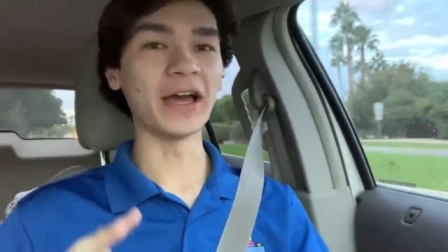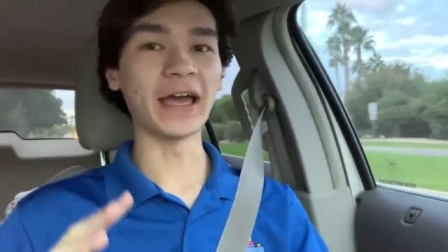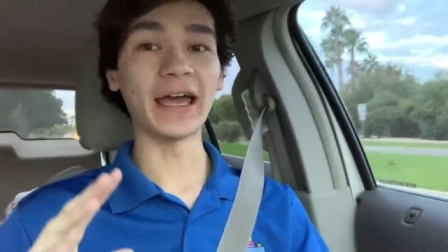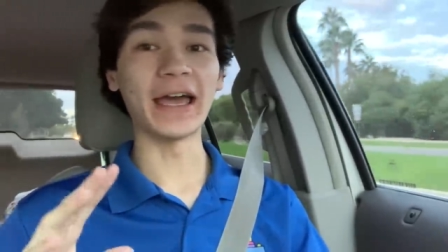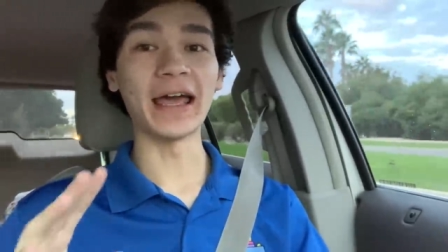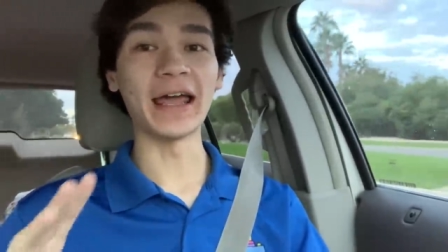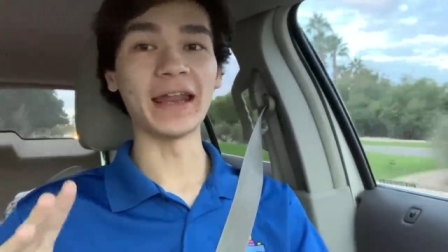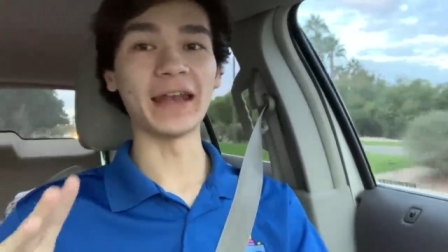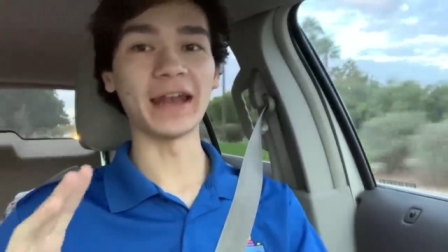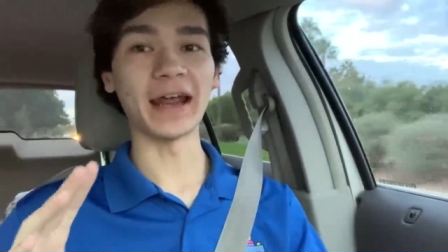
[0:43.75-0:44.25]

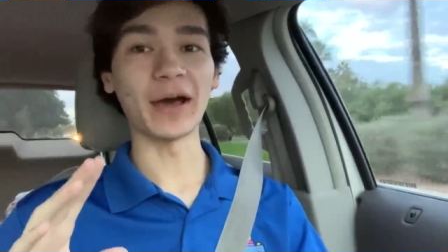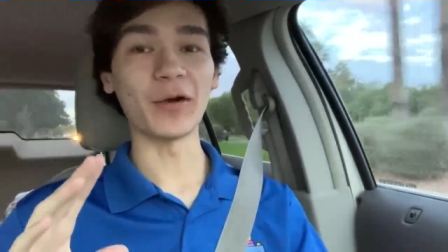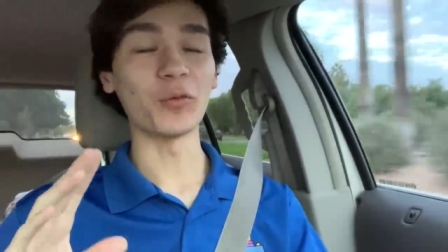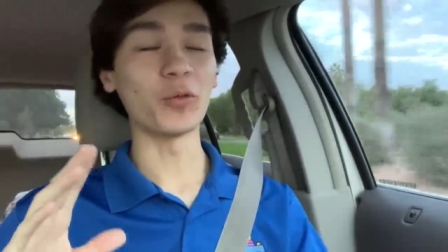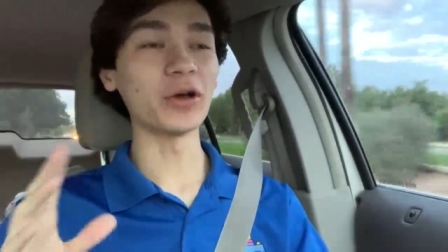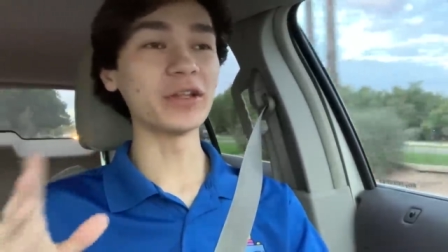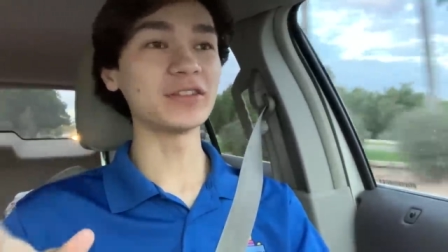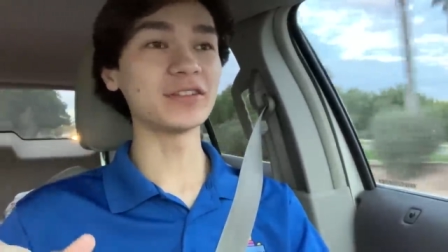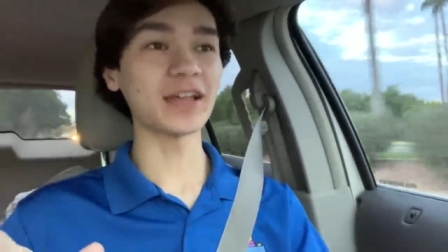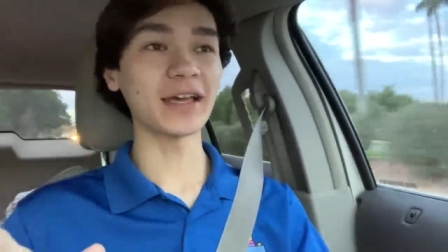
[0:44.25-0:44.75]
and
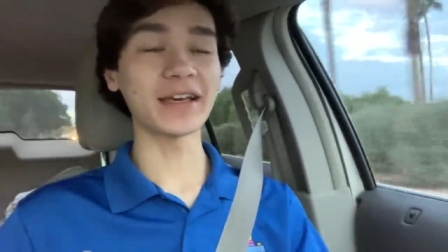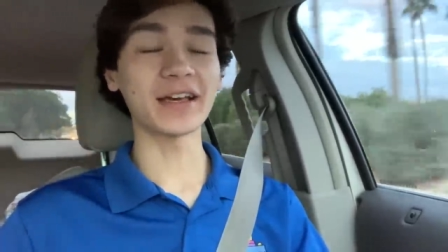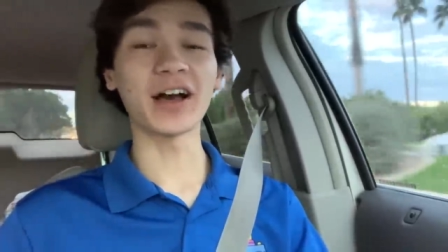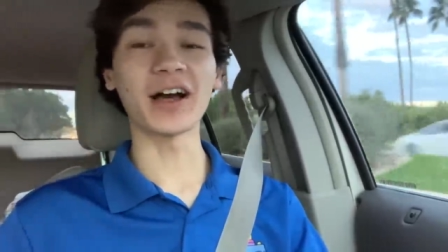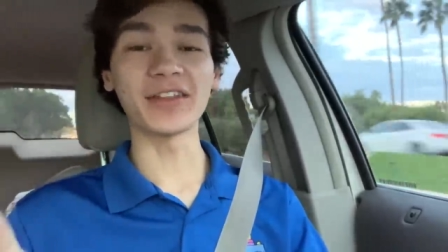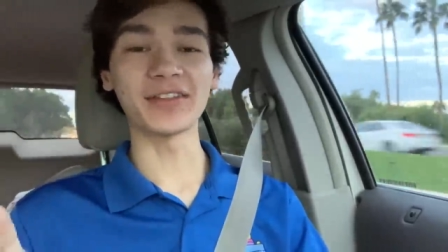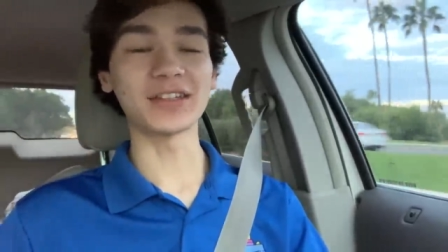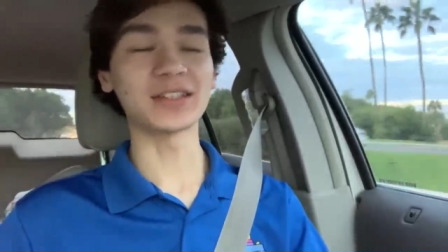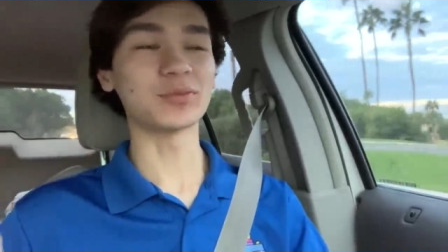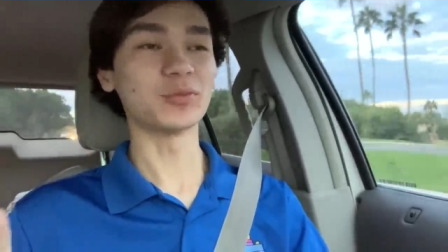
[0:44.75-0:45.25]
once I
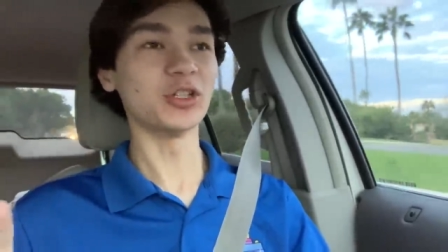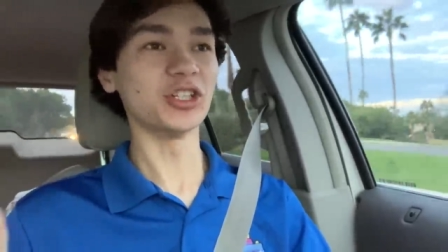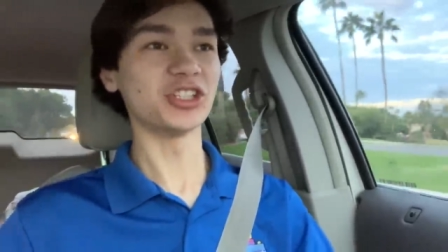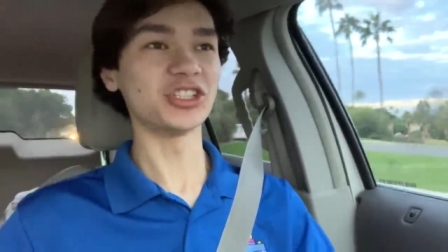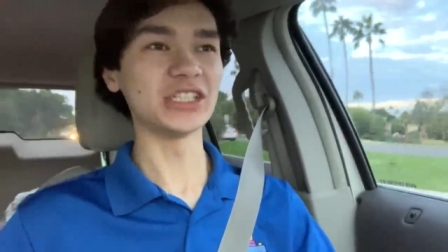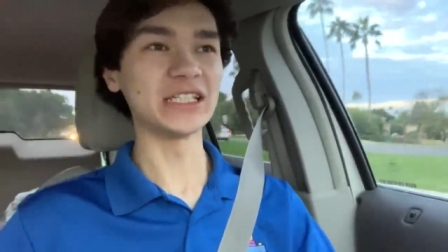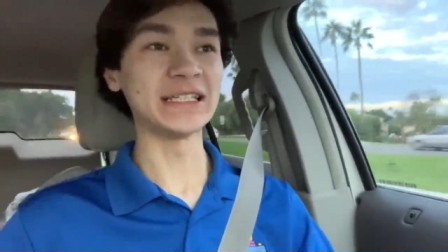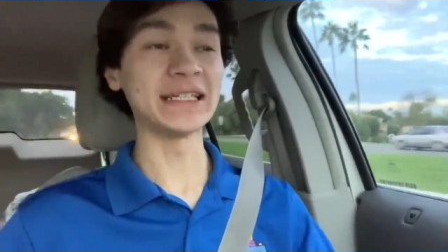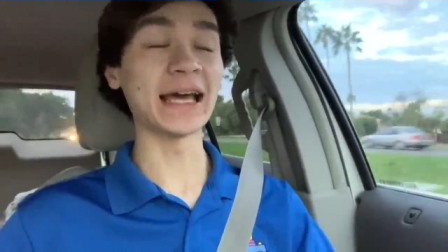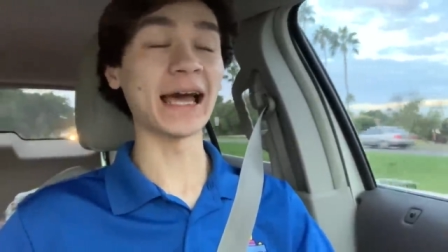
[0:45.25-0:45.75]
got this
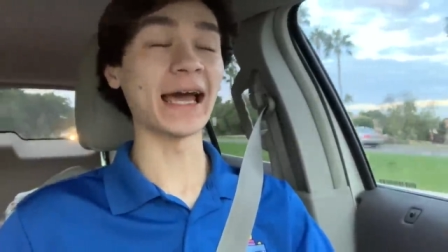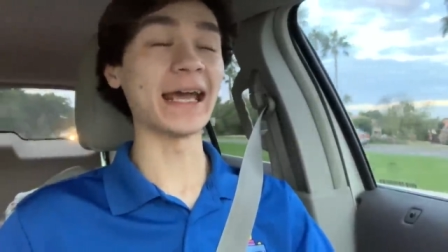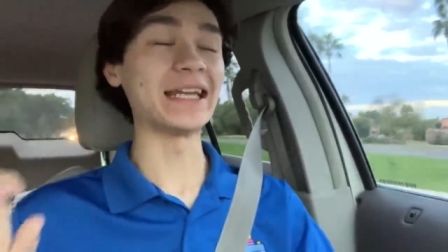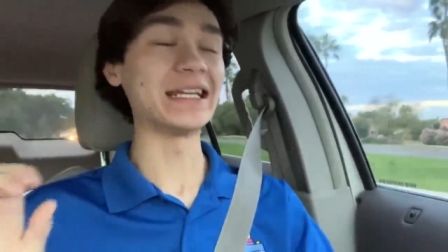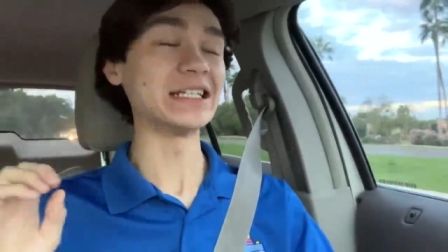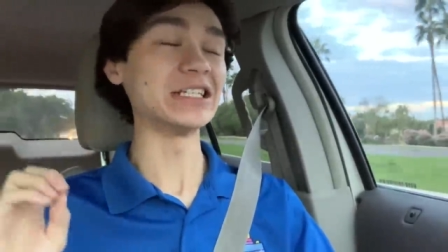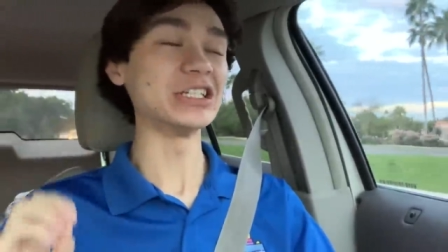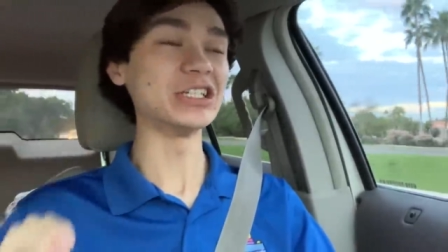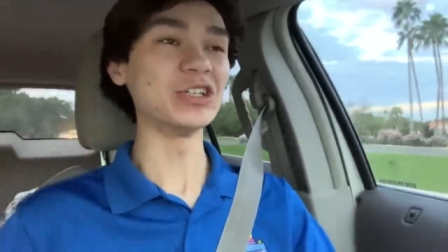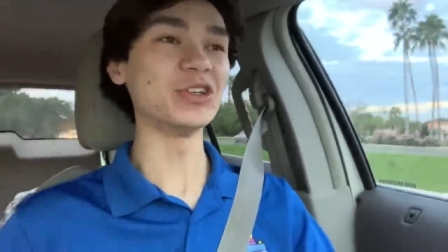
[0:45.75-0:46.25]
machine, I
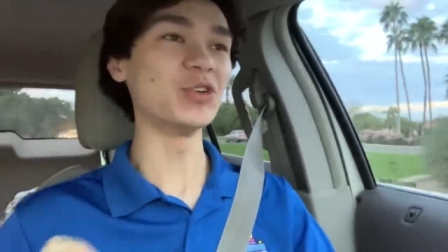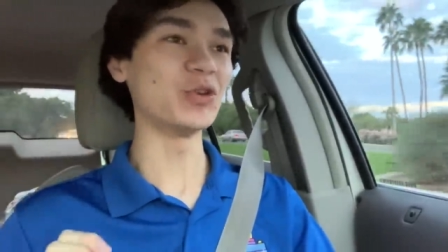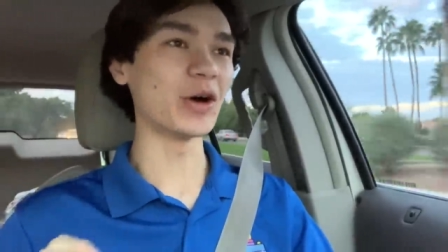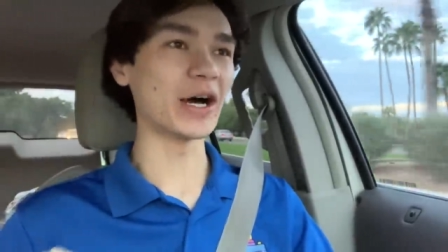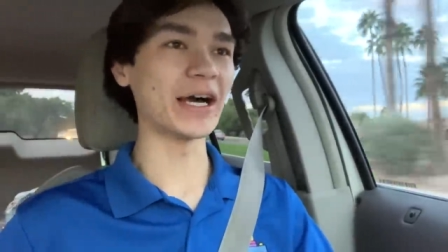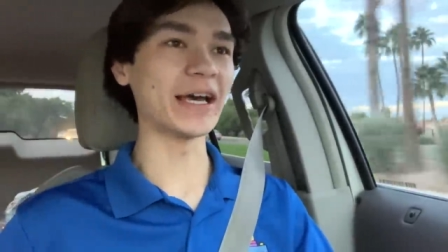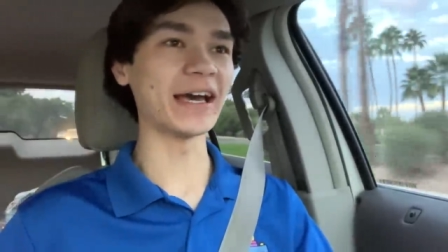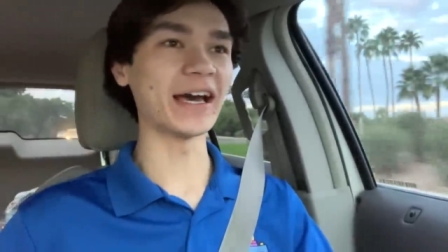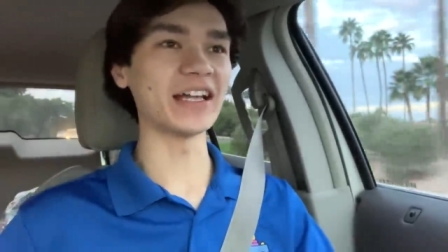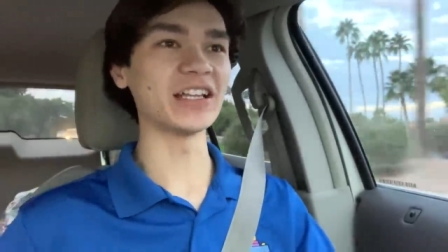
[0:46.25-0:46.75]
knew
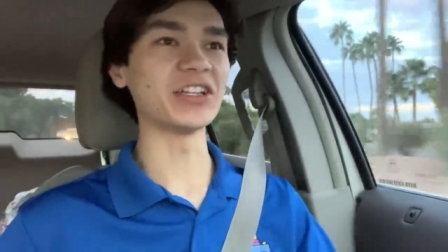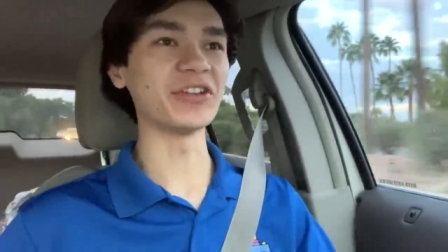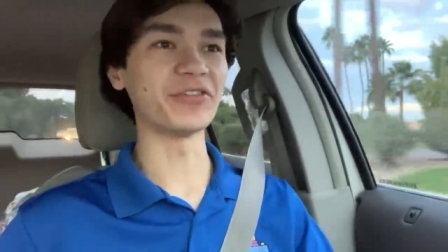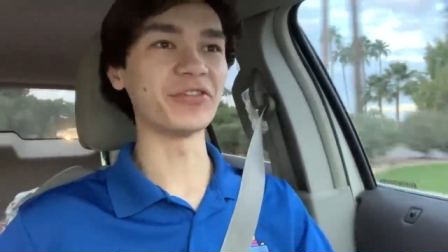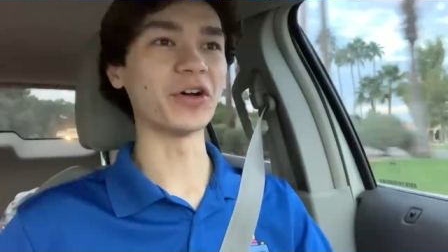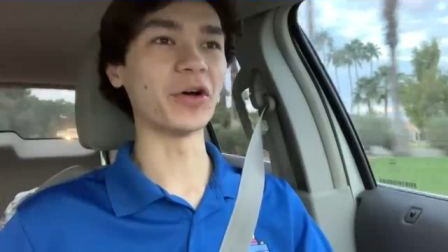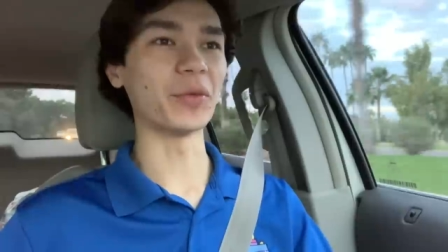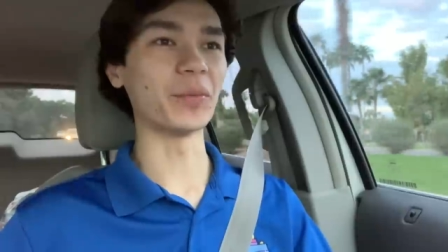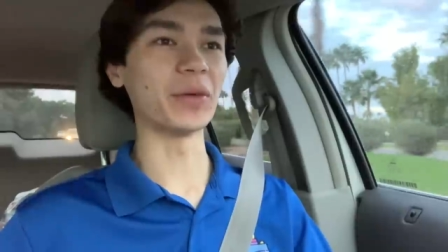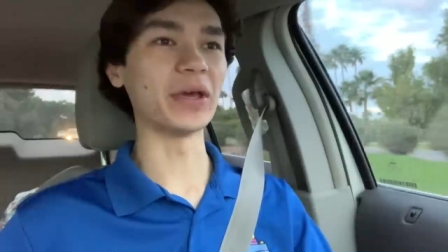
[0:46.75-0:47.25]
I had to
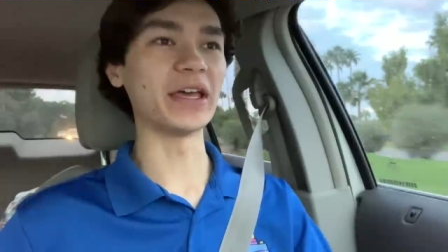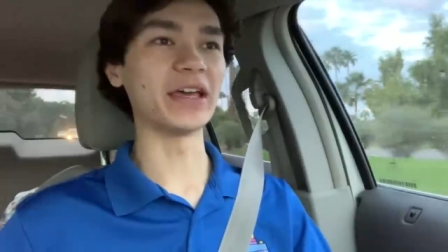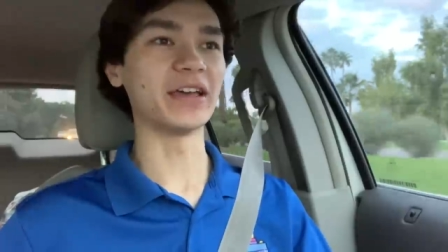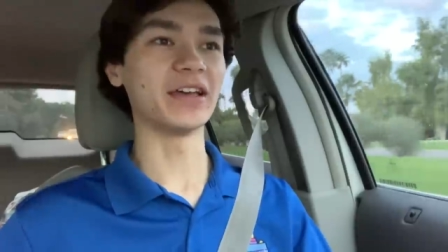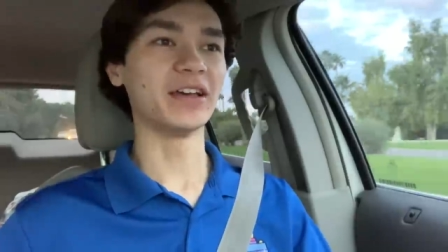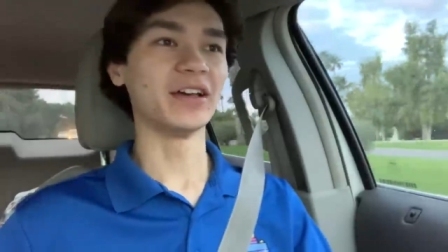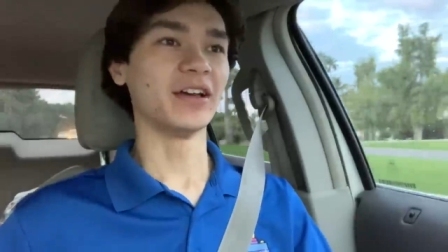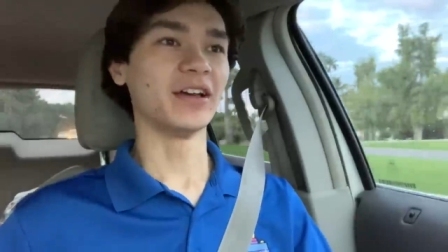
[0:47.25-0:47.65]
film it